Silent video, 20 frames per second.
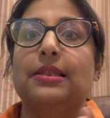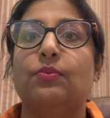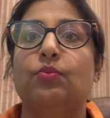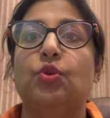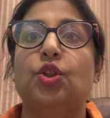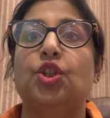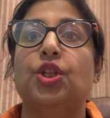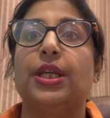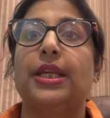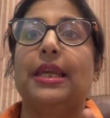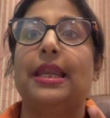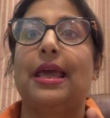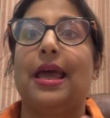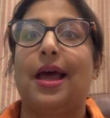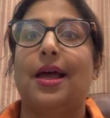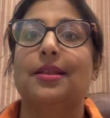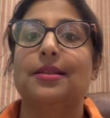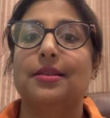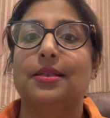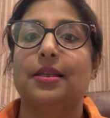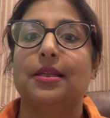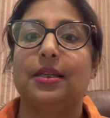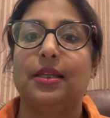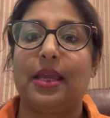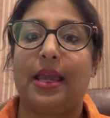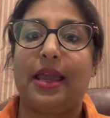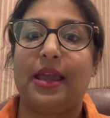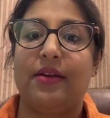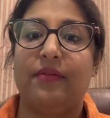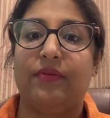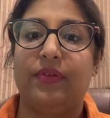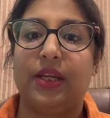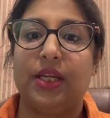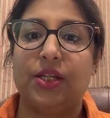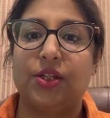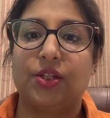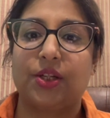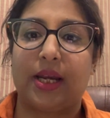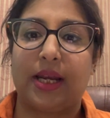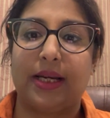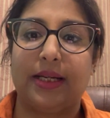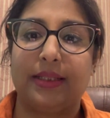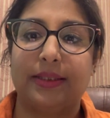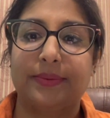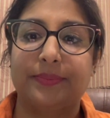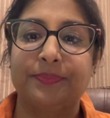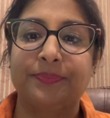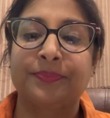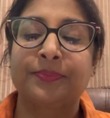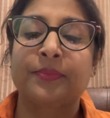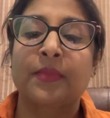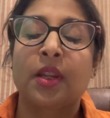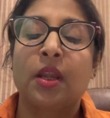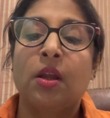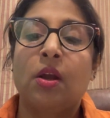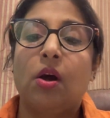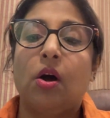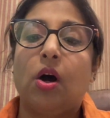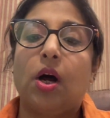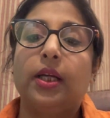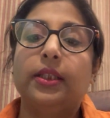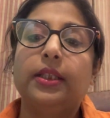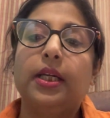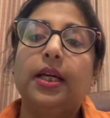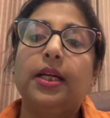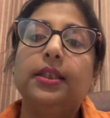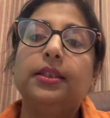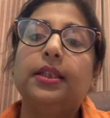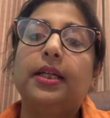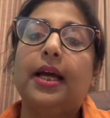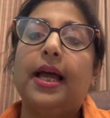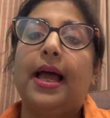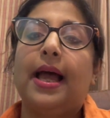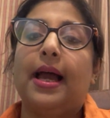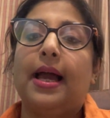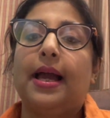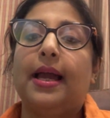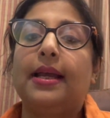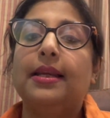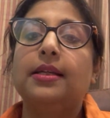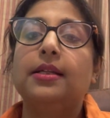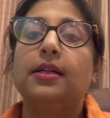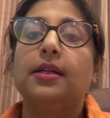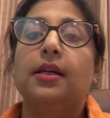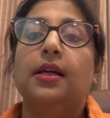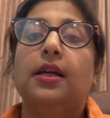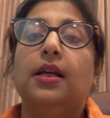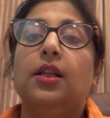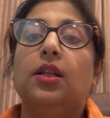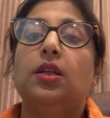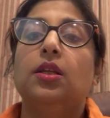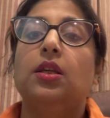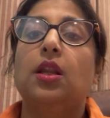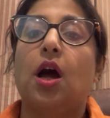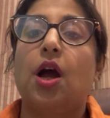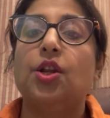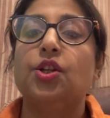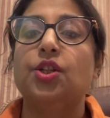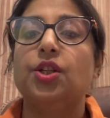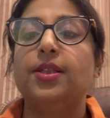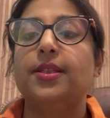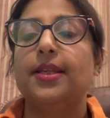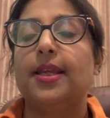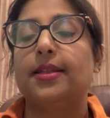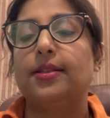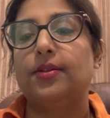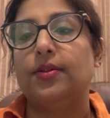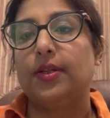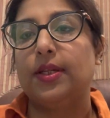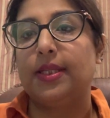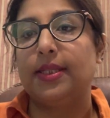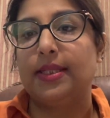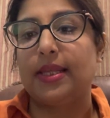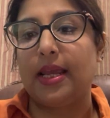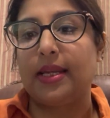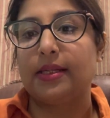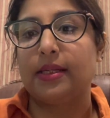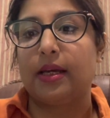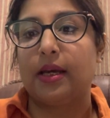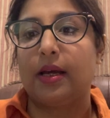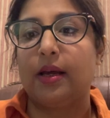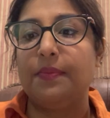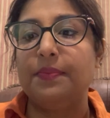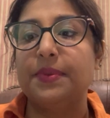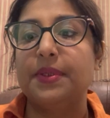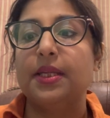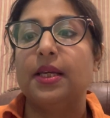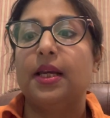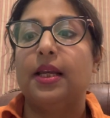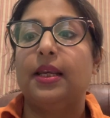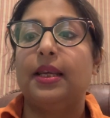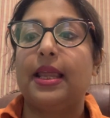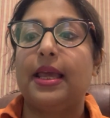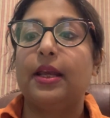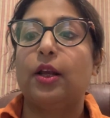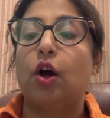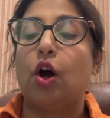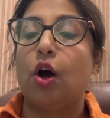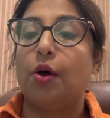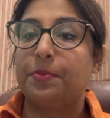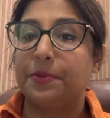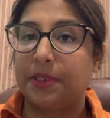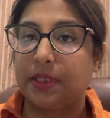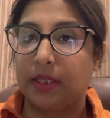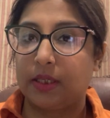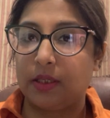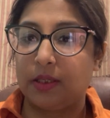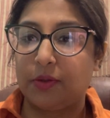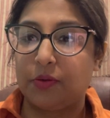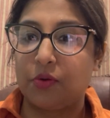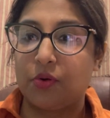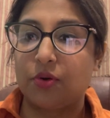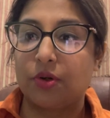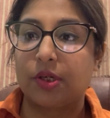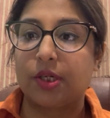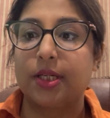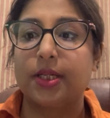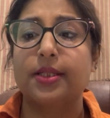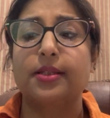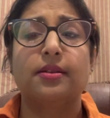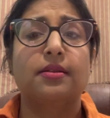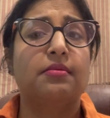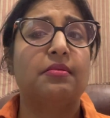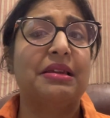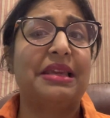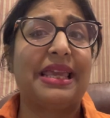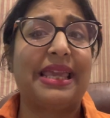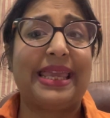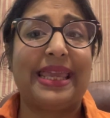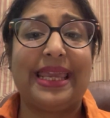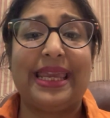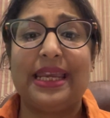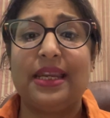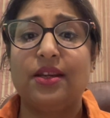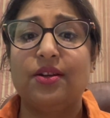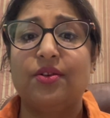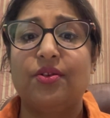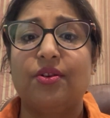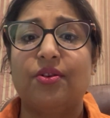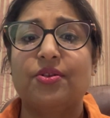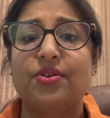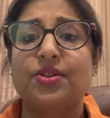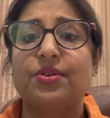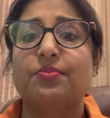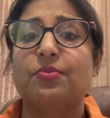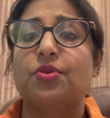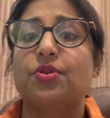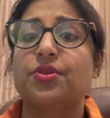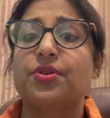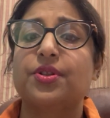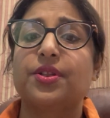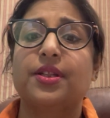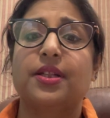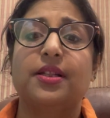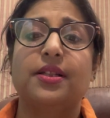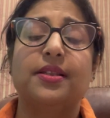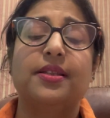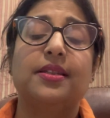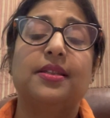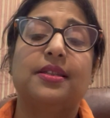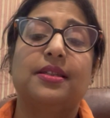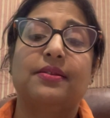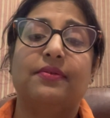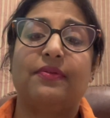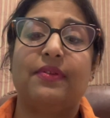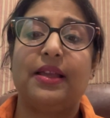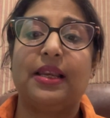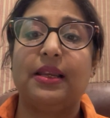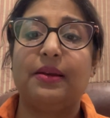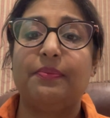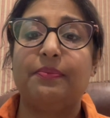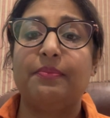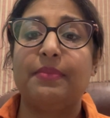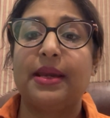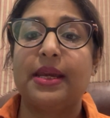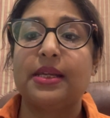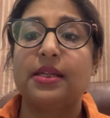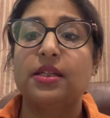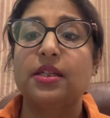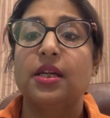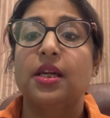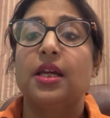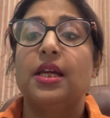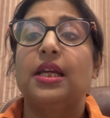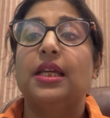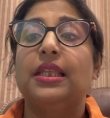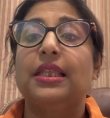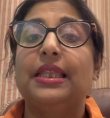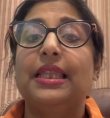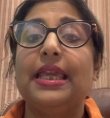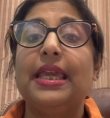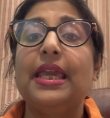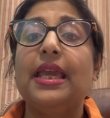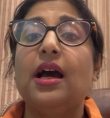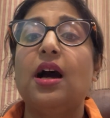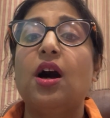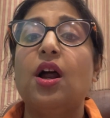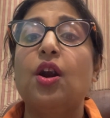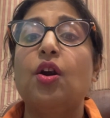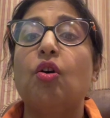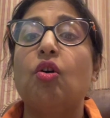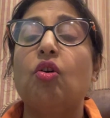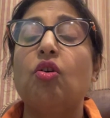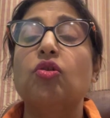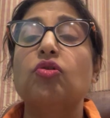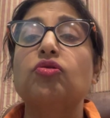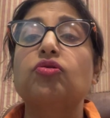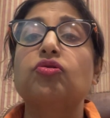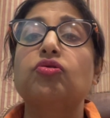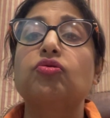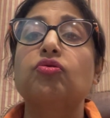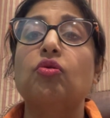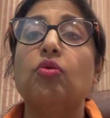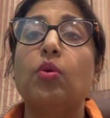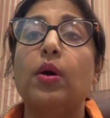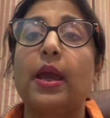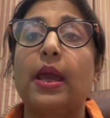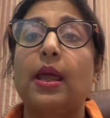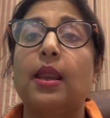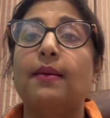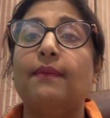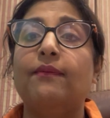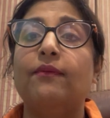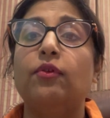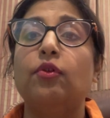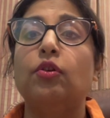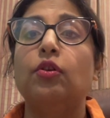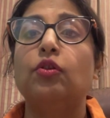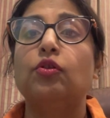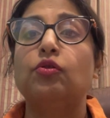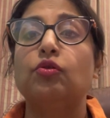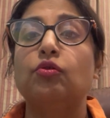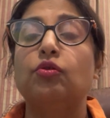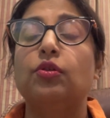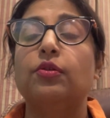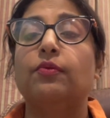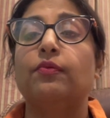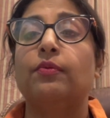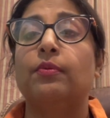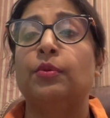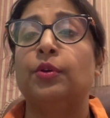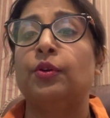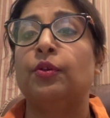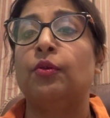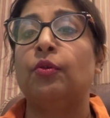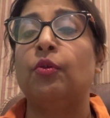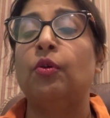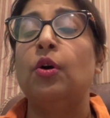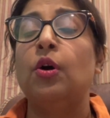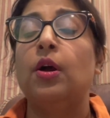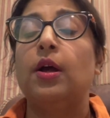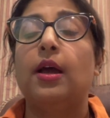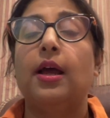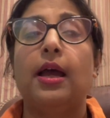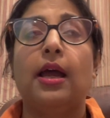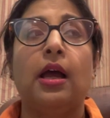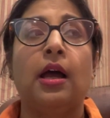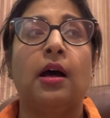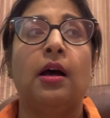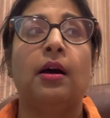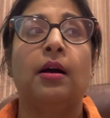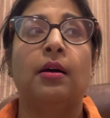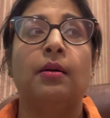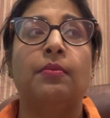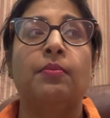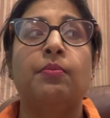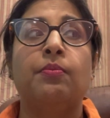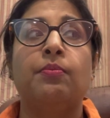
which enhance in every child. On the other hand, larger sensory setups like obstacle course aid gross motor skills development. They are also helpful to uh,